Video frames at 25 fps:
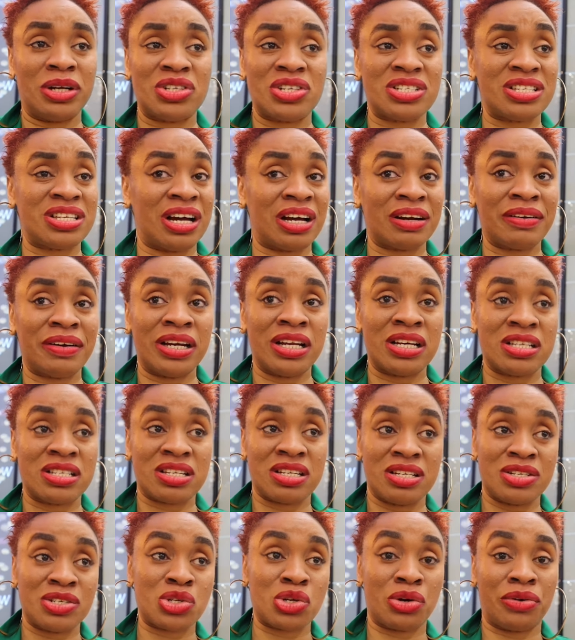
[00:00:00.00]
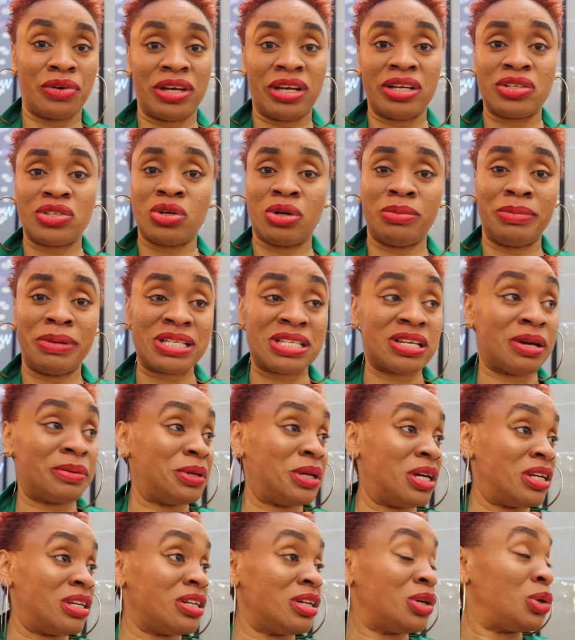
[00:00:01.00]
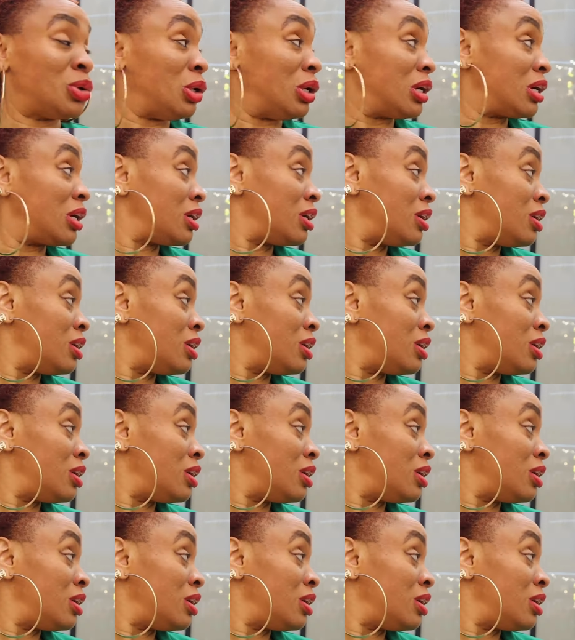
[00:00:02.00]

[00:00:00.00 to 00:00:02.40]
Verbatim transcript: Just start crying and saying sorry. Let's your matter be ending quick.